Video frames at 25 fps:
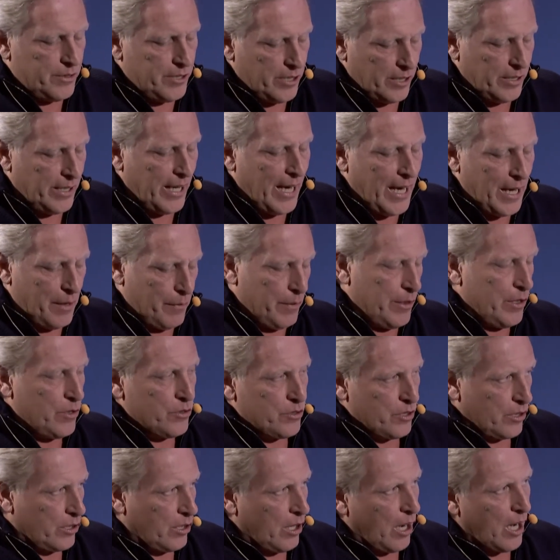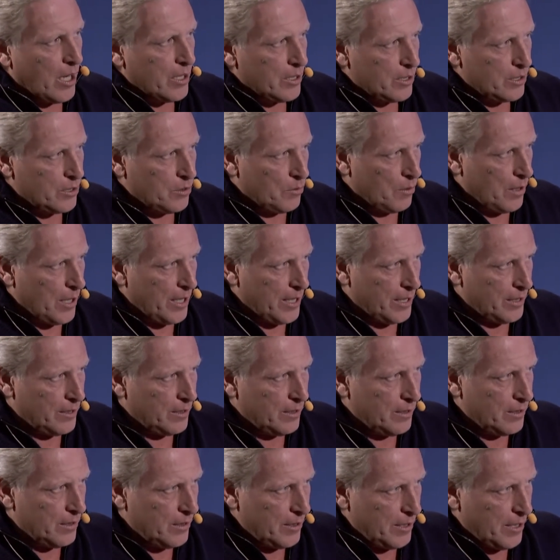today we use a cotton
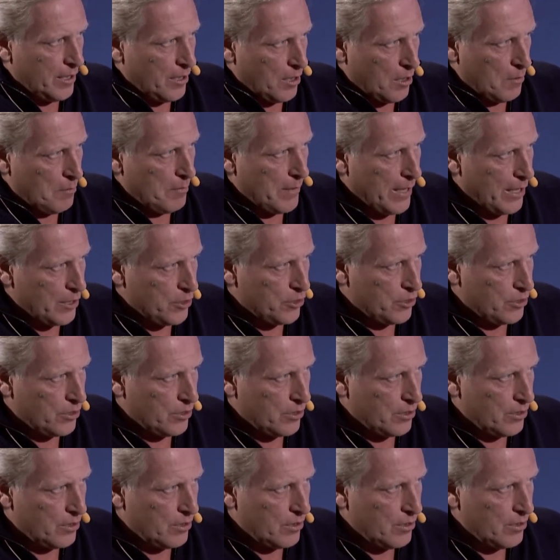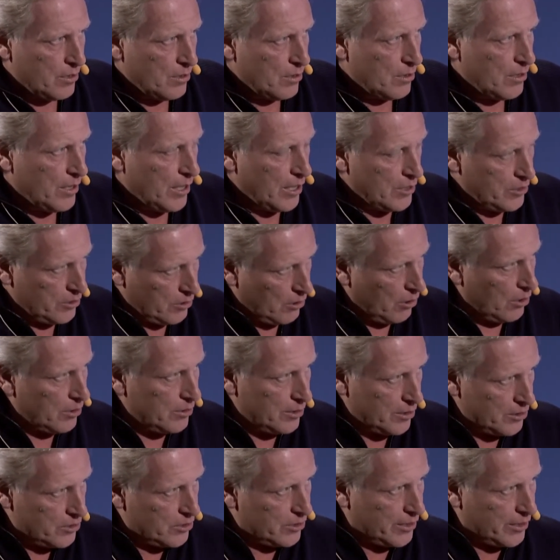twine in our mesh. It's called an